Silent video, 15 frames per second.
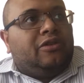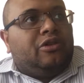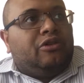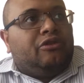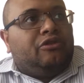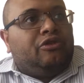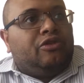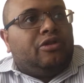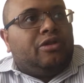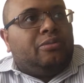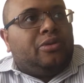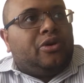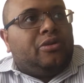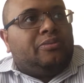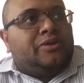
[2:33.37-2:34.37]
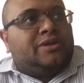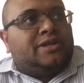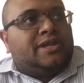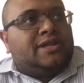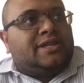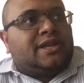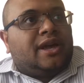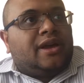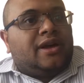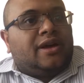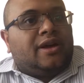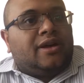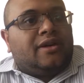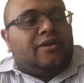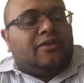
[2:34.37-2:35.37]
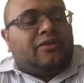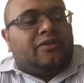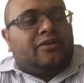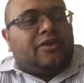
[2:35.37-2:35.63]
for the purposes of